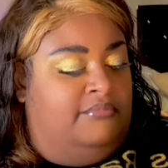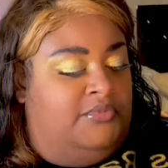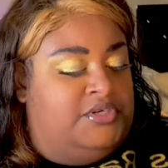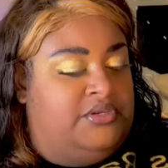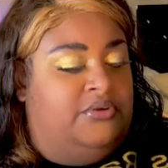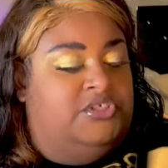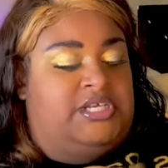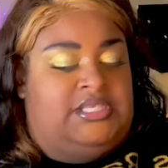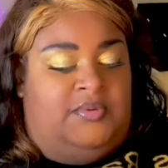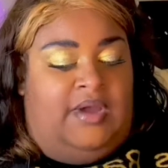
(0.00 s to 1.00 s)
more so
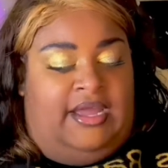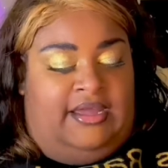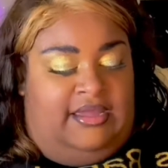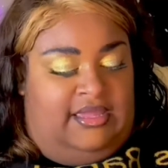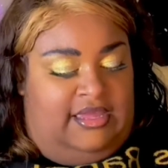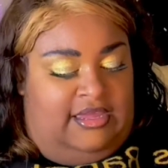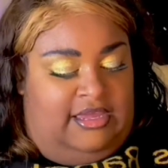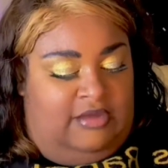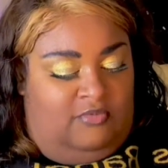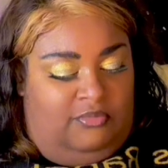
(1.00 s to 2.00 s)
just so I
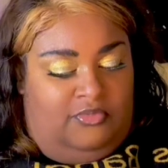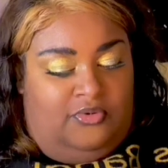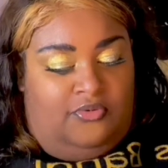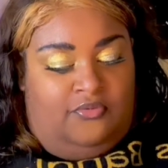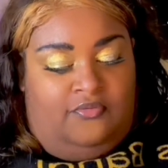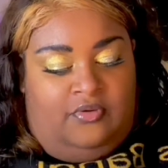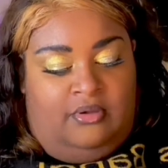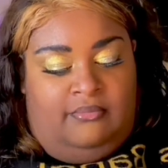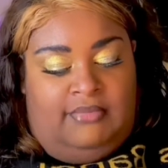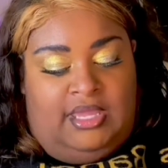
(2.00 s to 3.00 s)
can remove
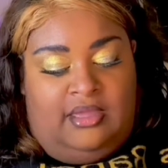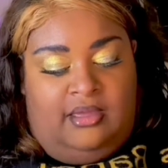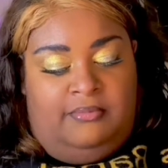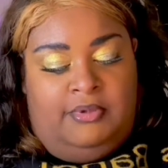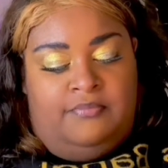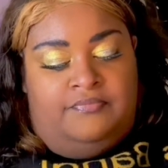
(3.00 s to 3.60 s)
makeup.